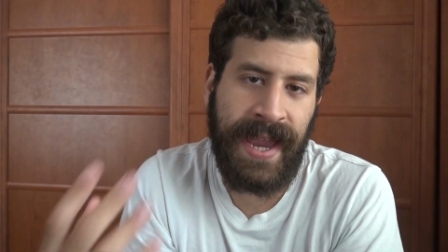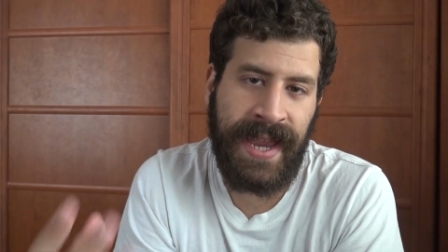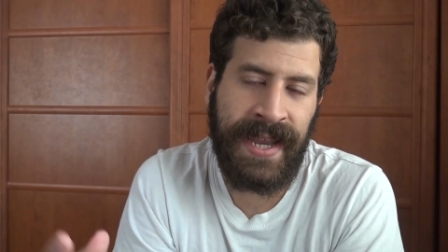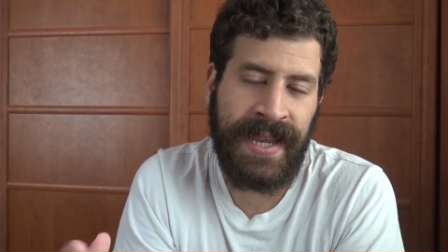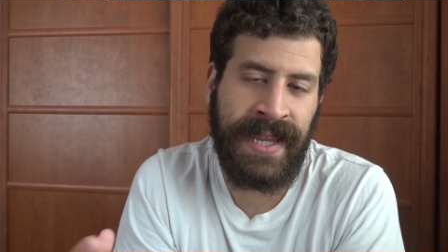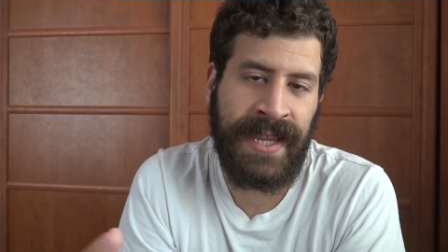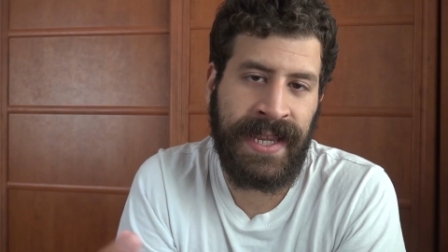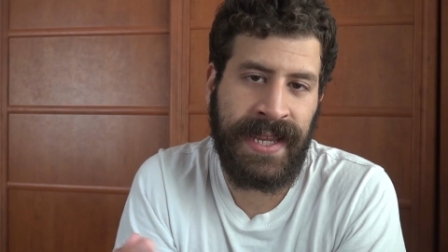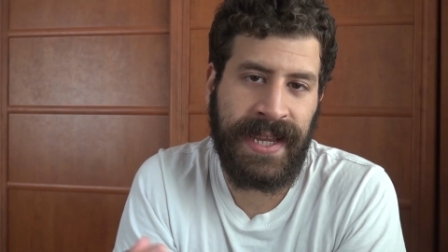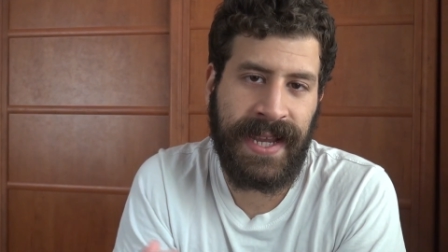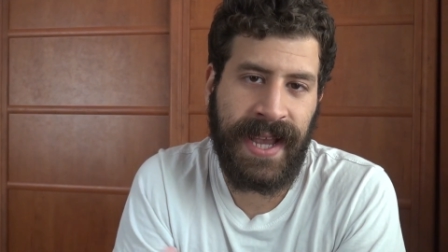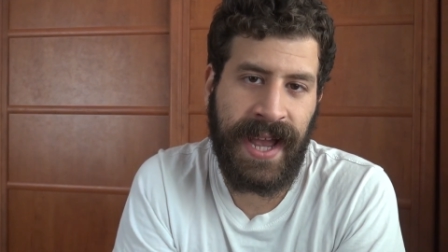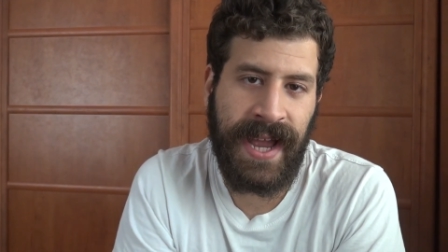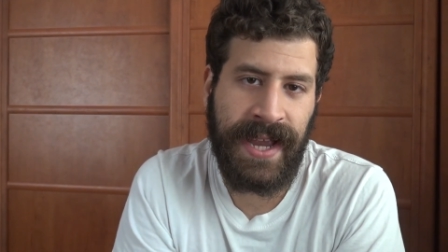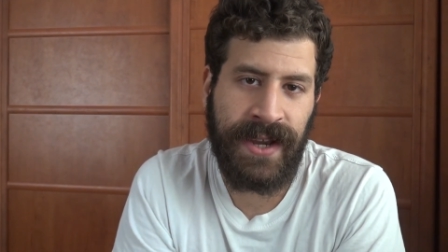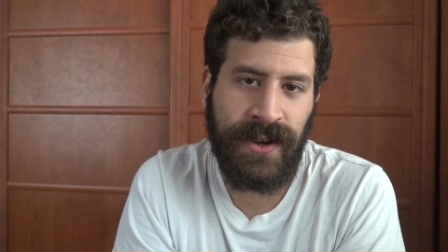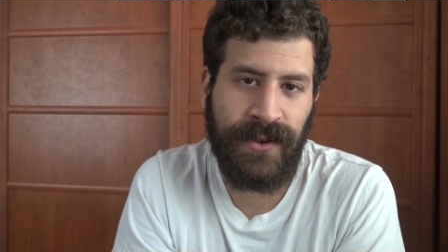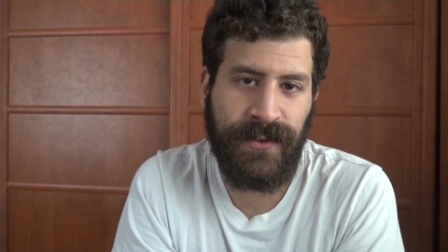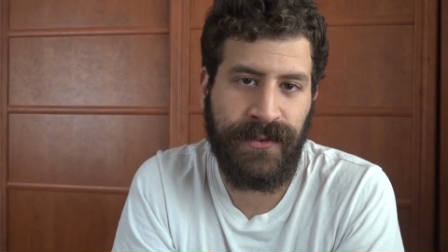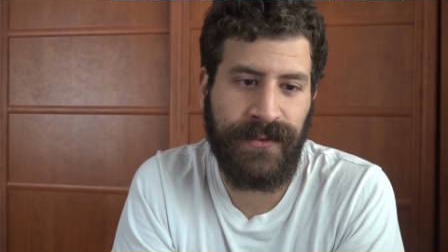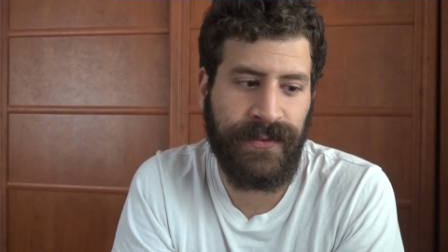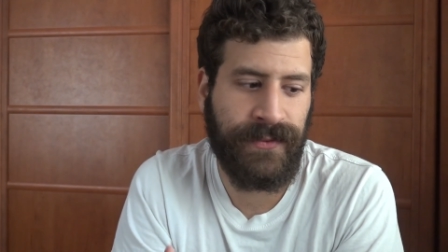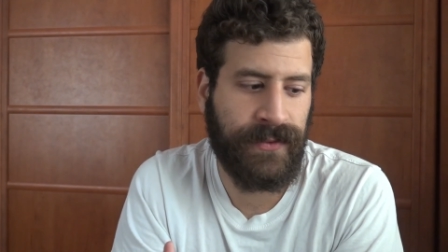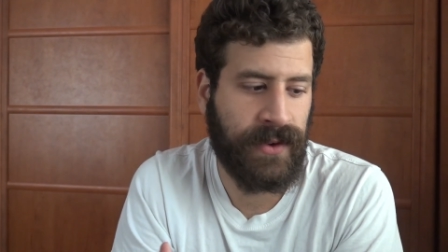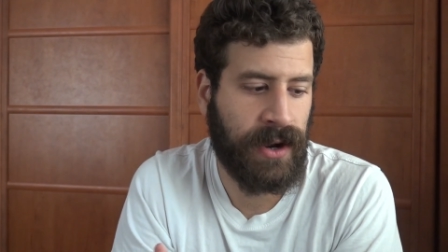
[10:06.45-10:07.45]
any kind
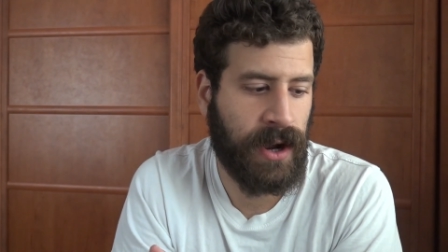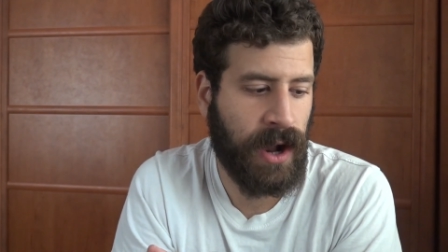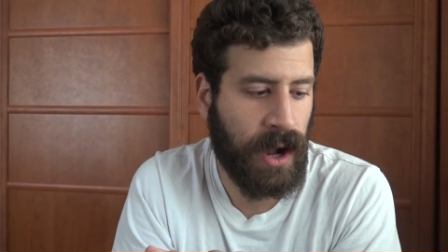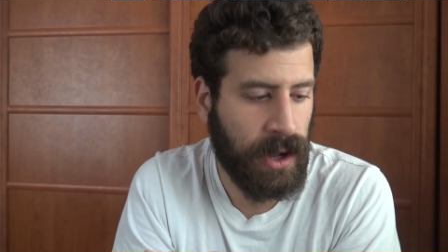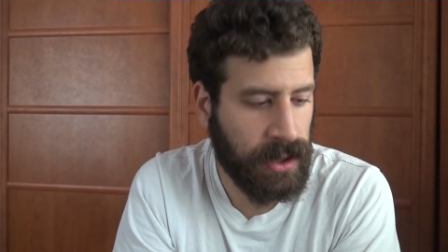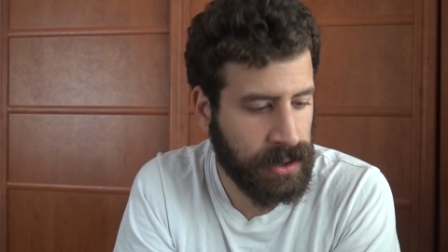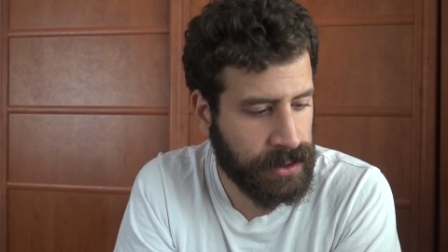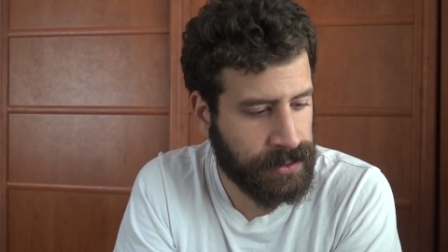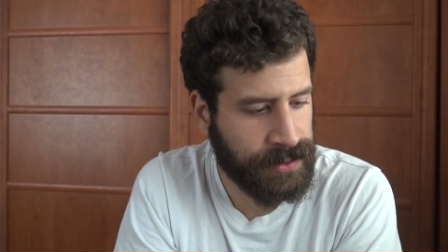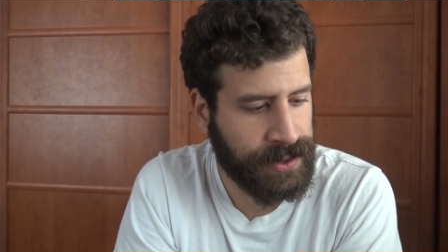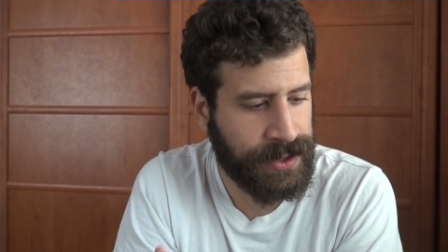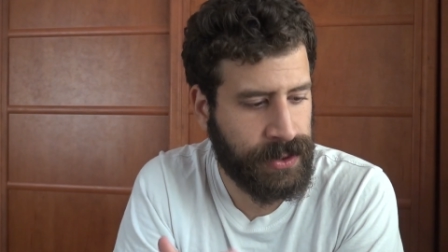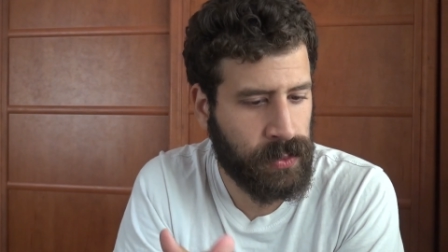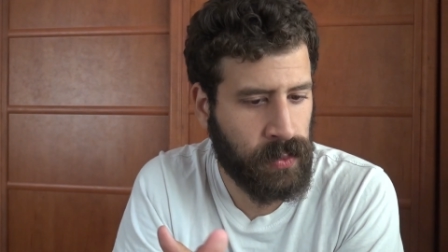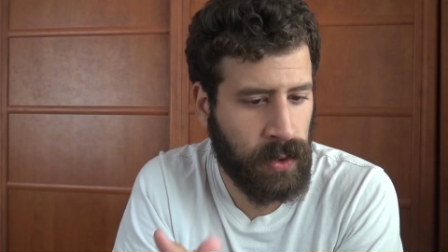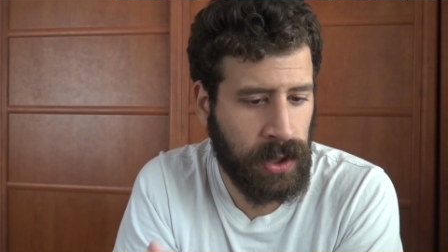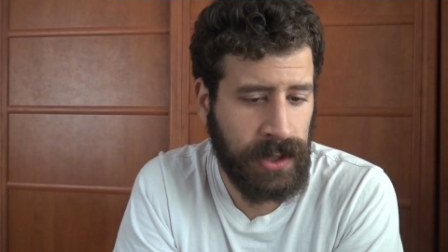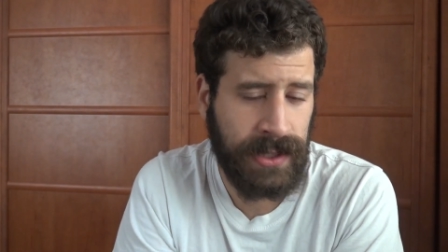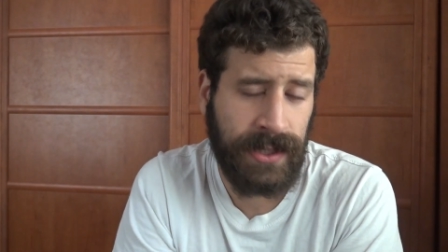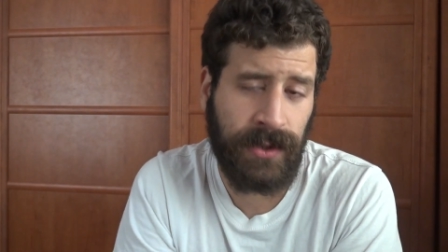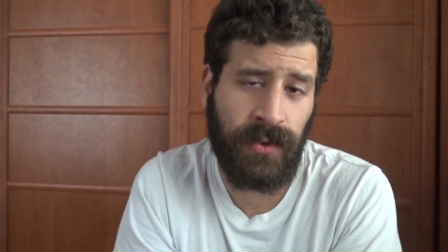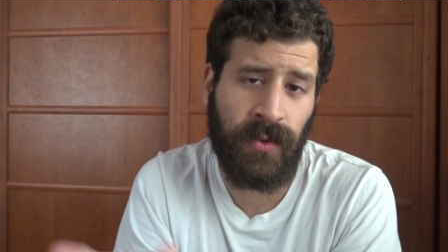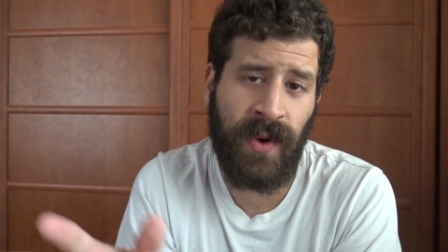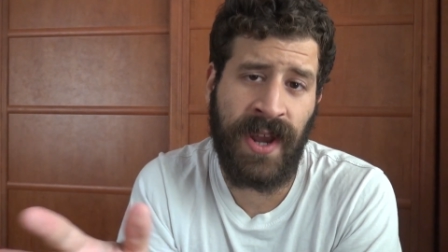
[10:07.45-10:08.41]
of color you want.